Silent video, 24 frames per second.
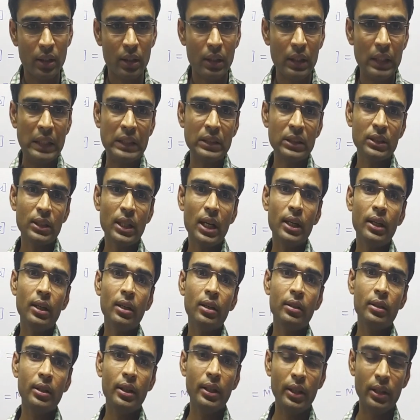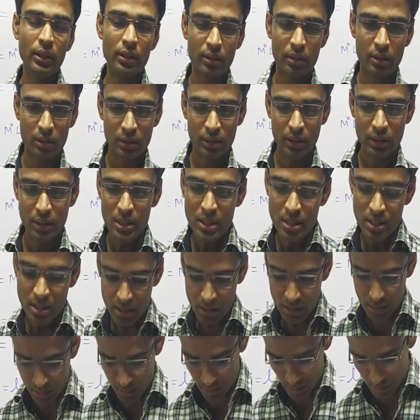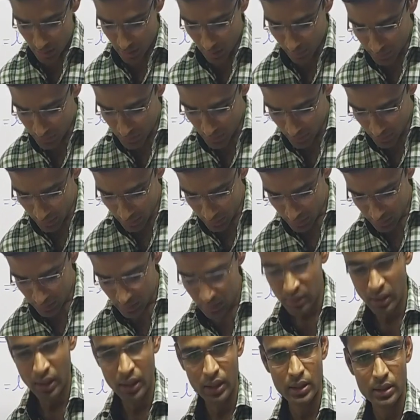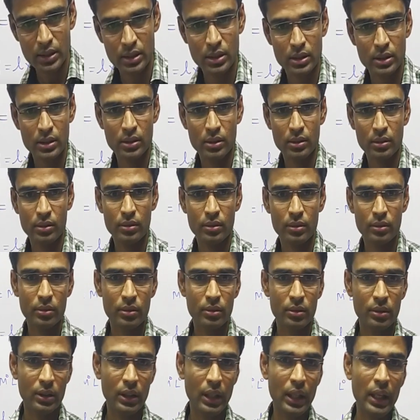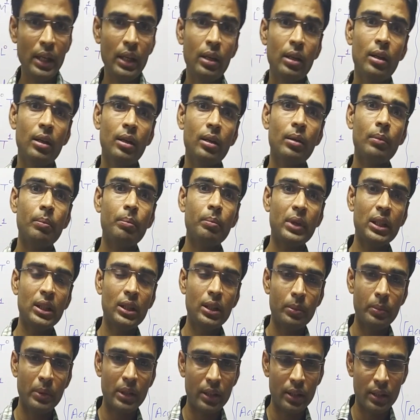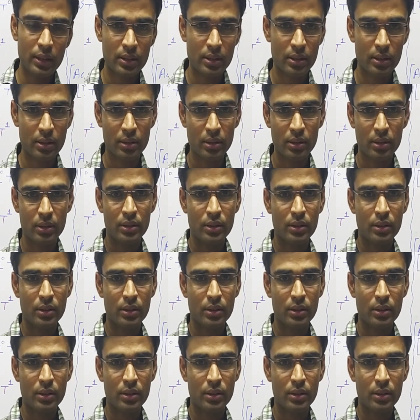in standard 10th in subject science and mathematics.